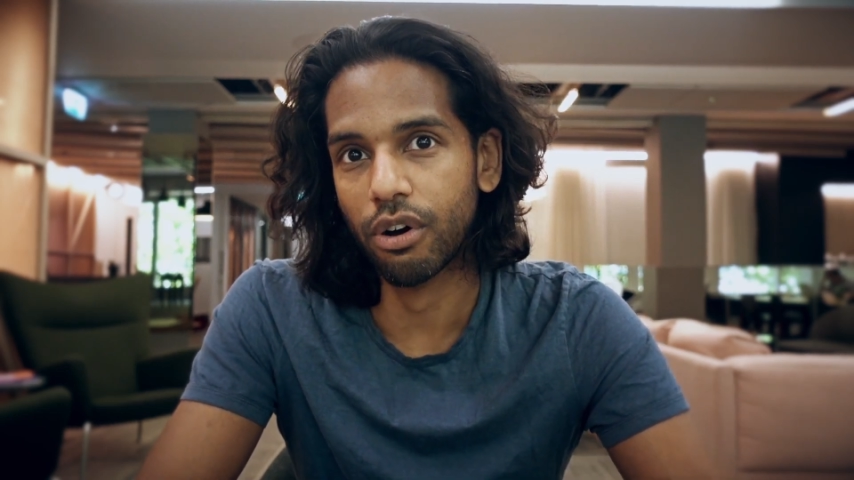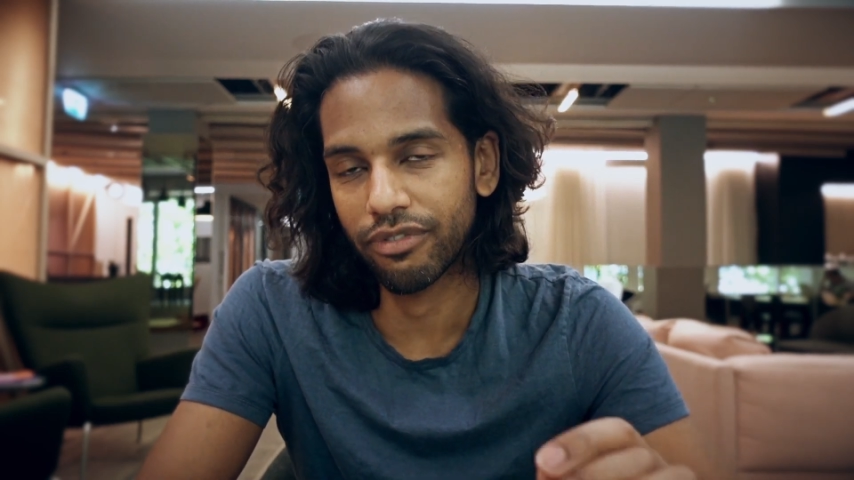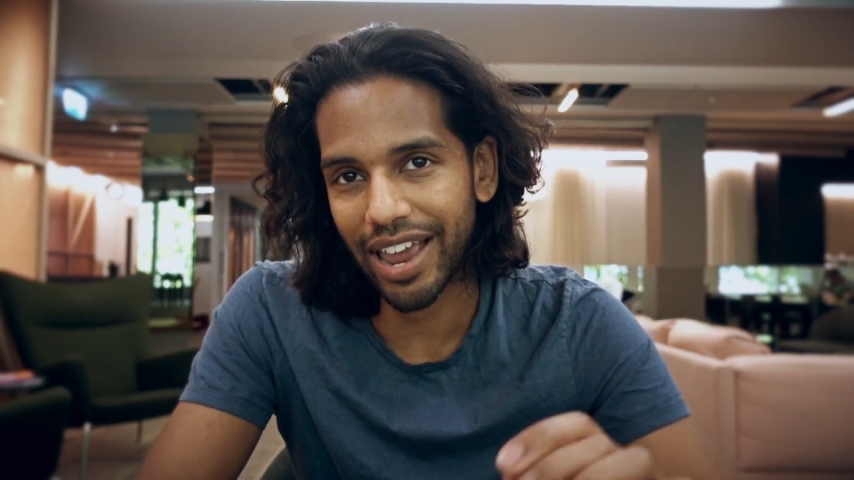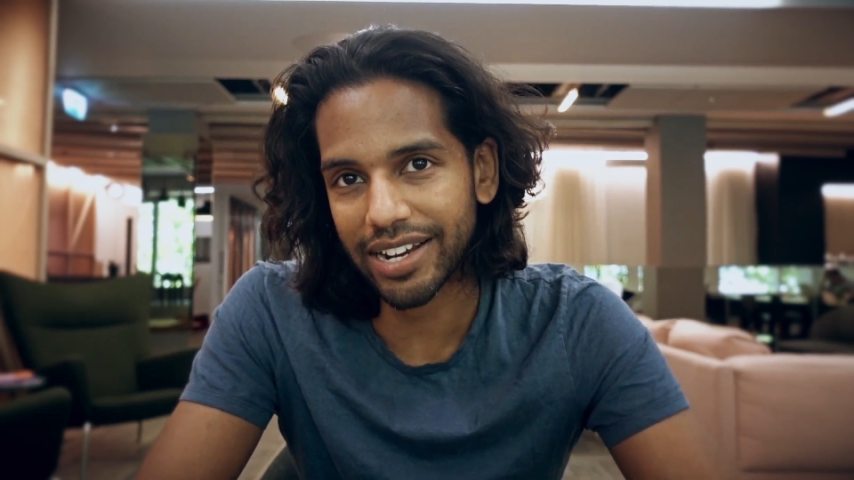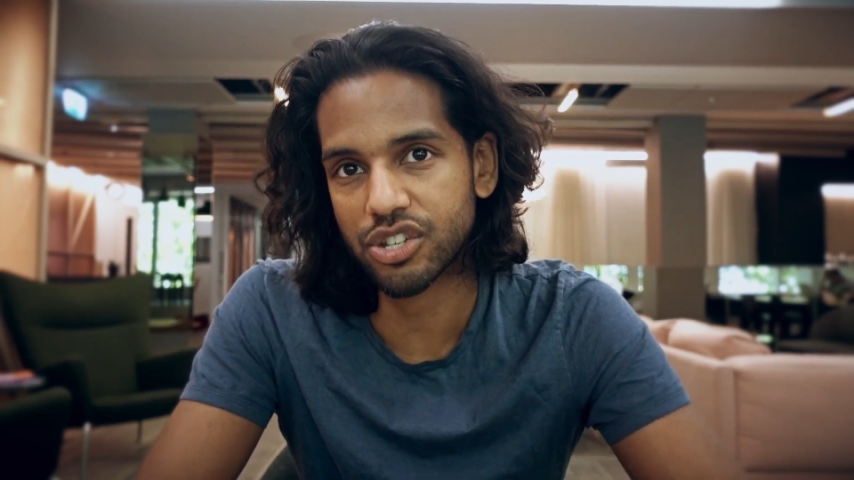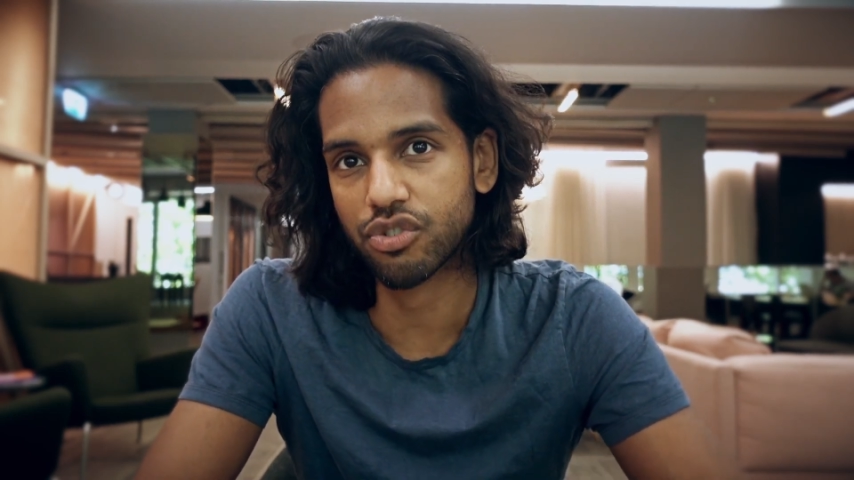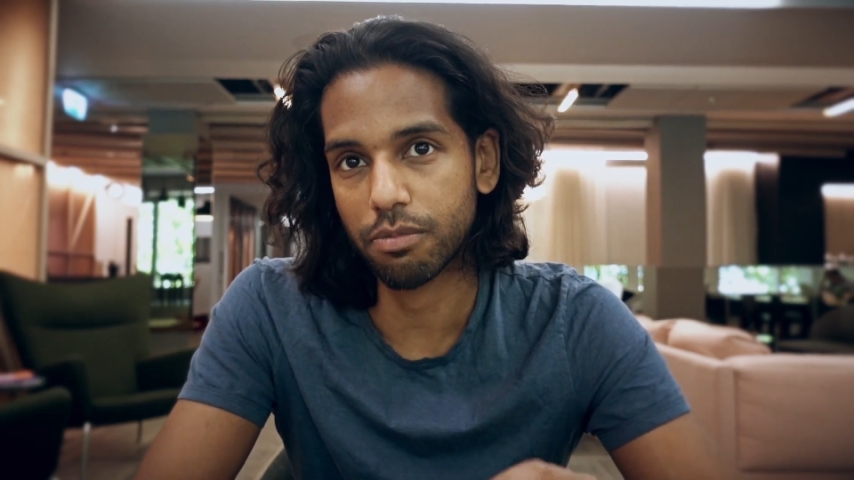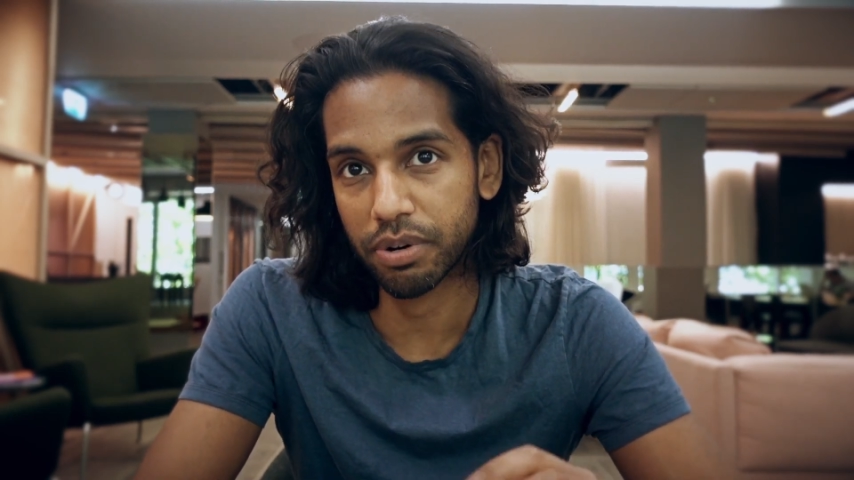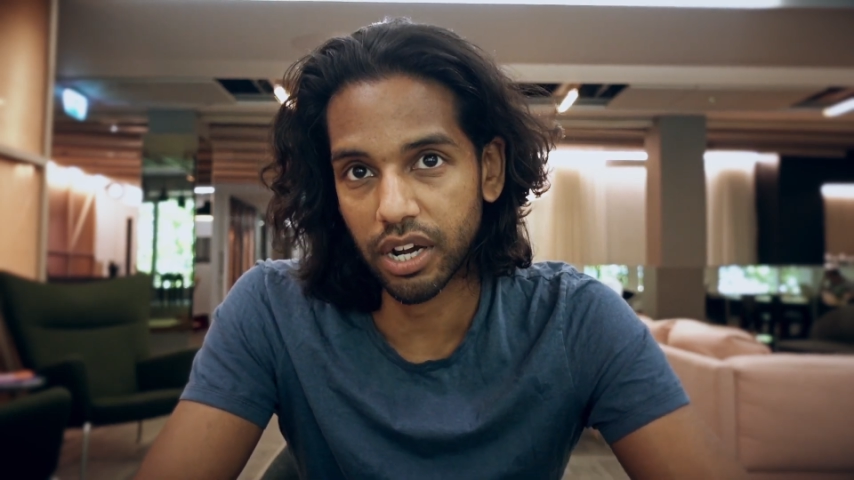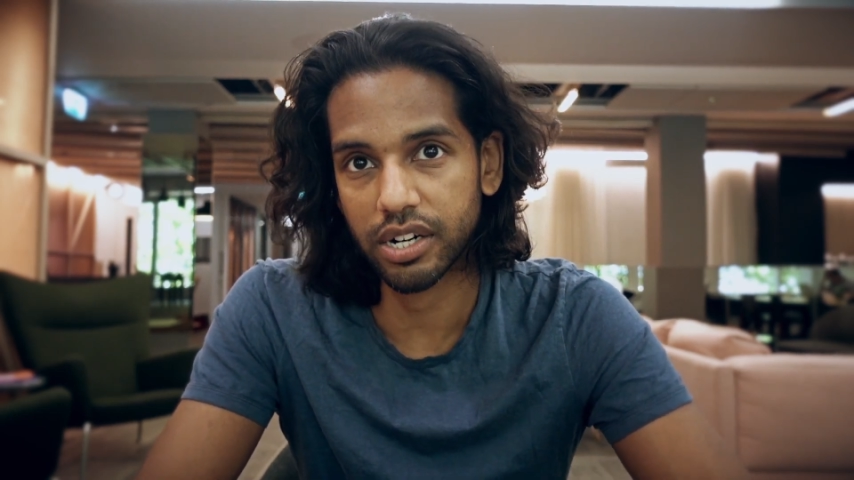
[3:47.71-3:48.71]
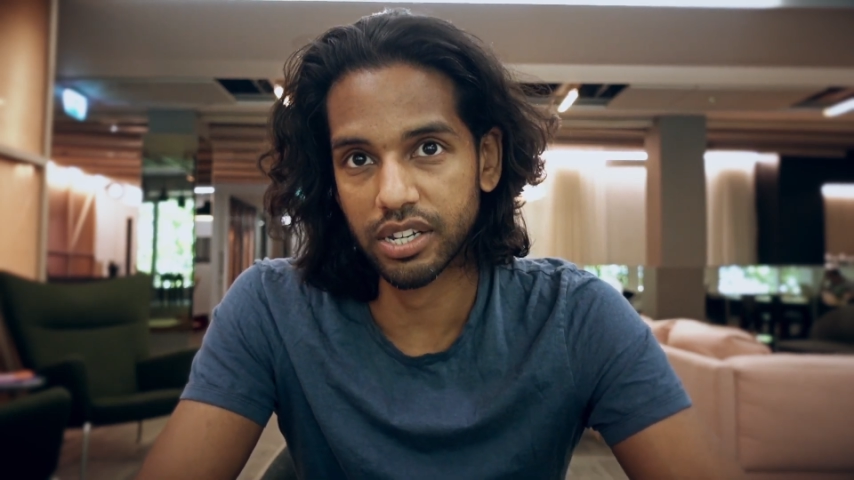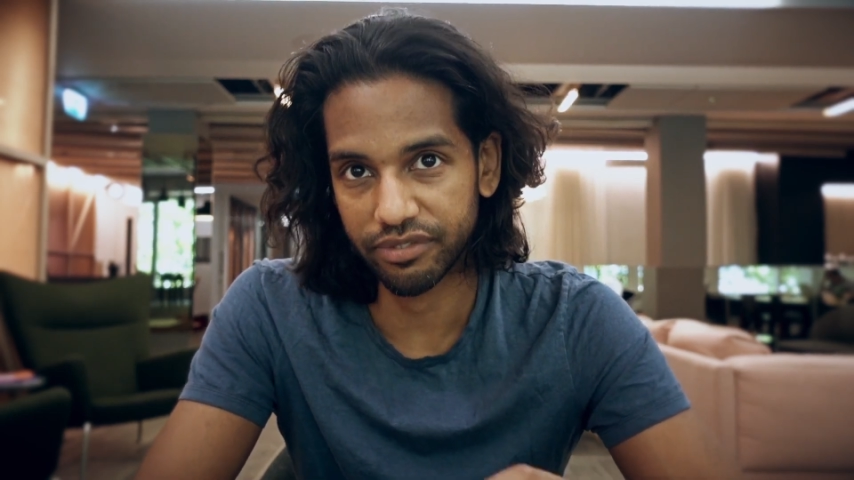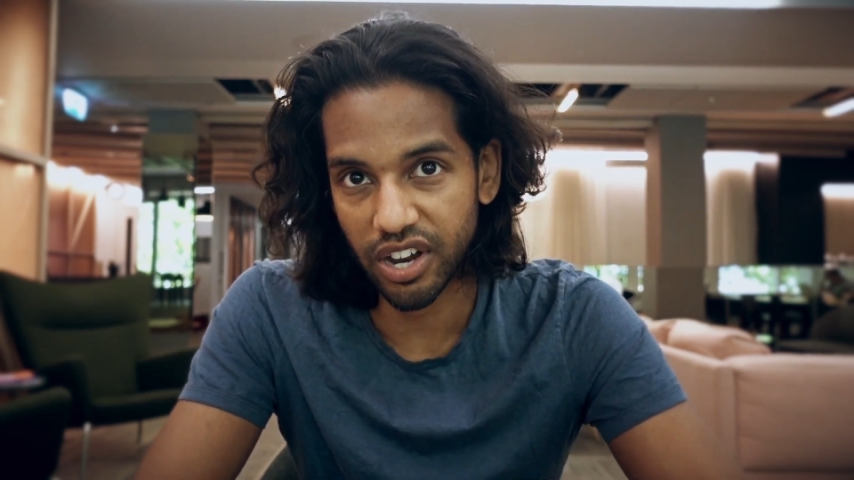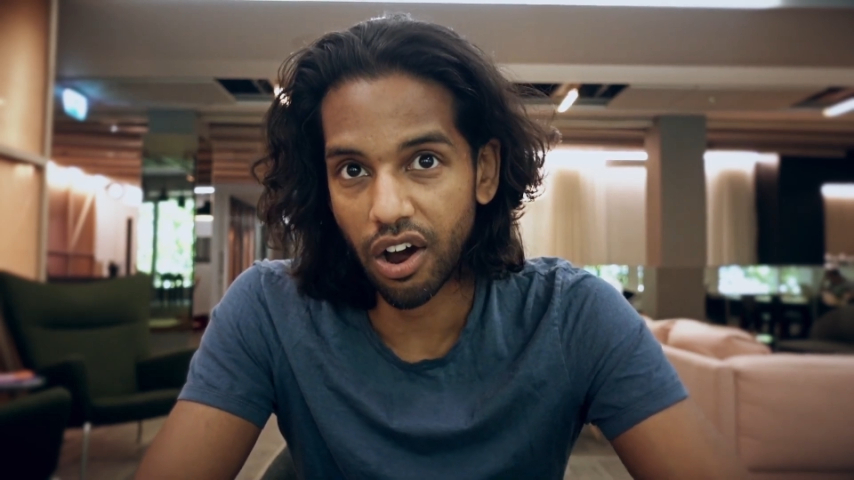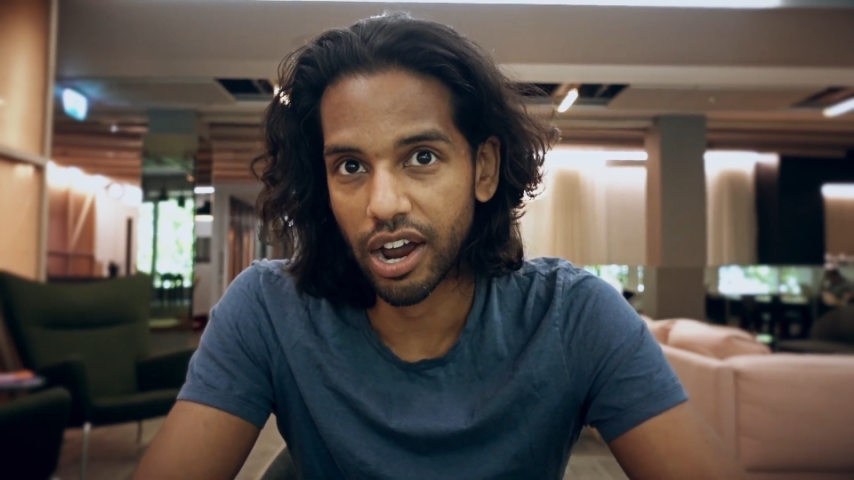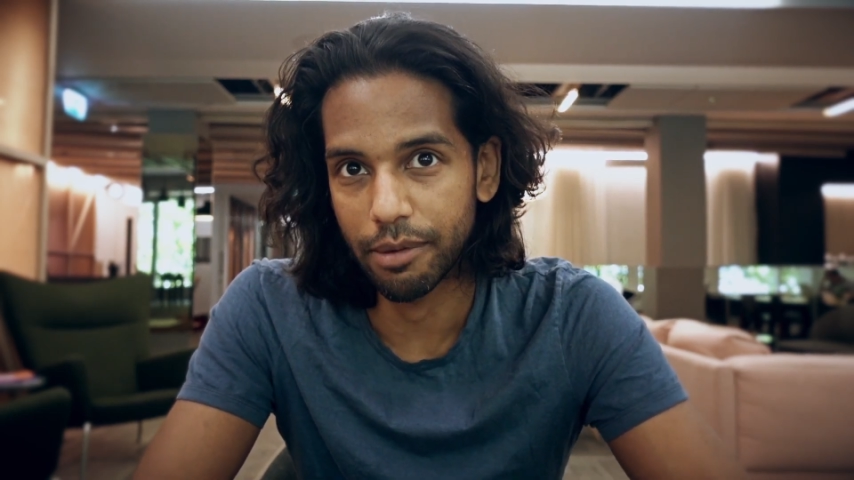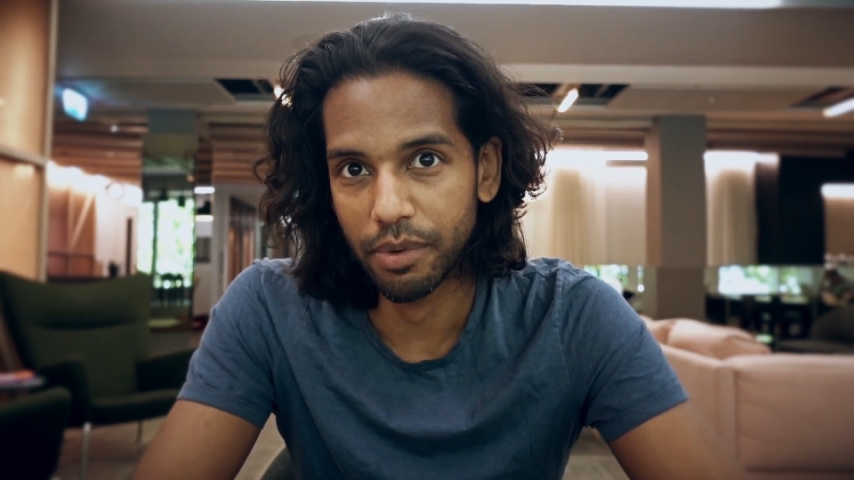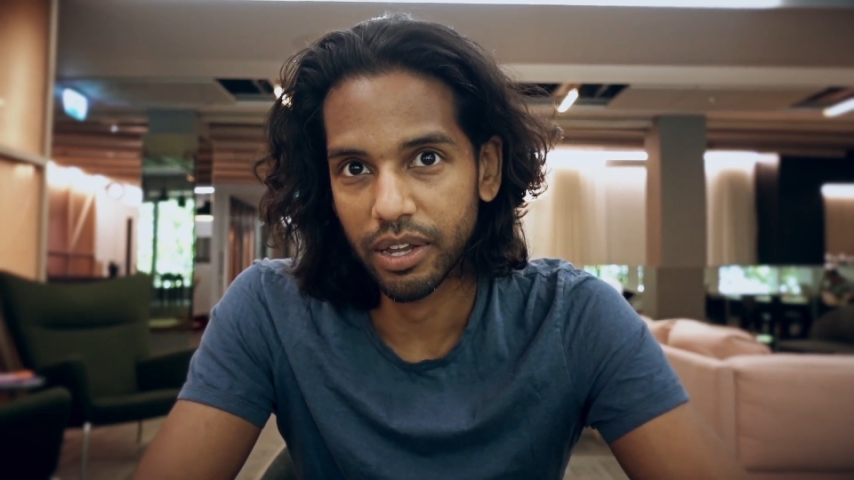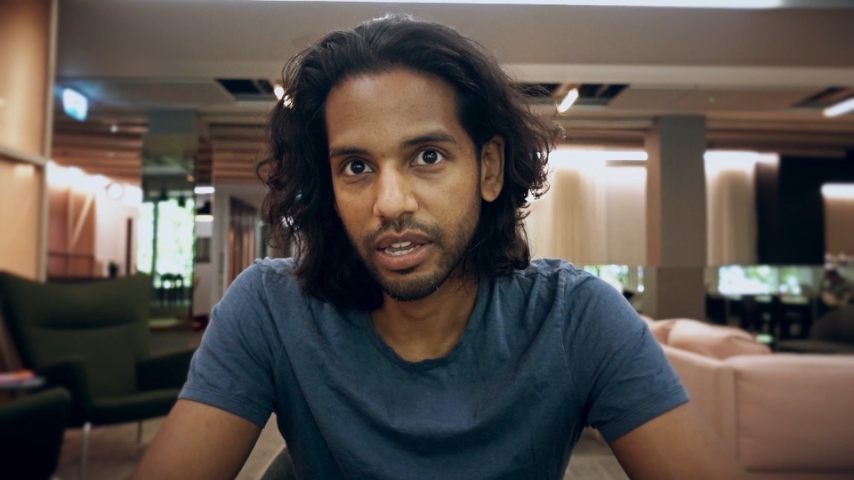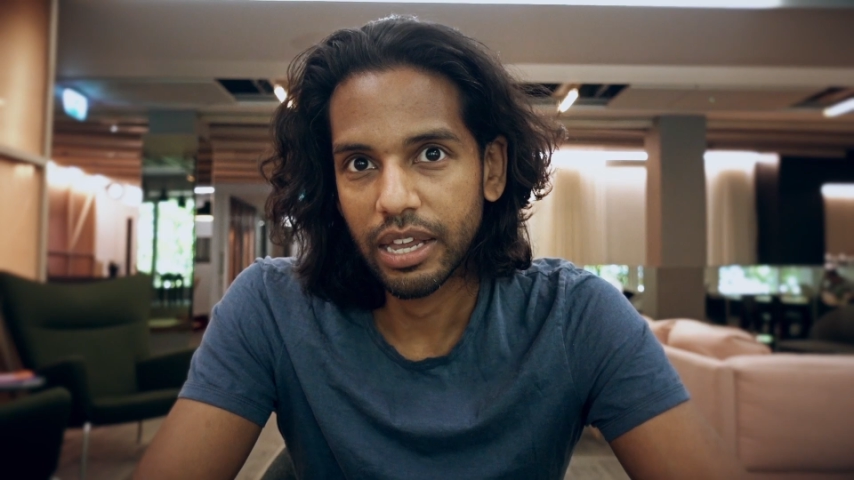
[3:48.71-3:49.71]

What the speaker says: of extra productive time.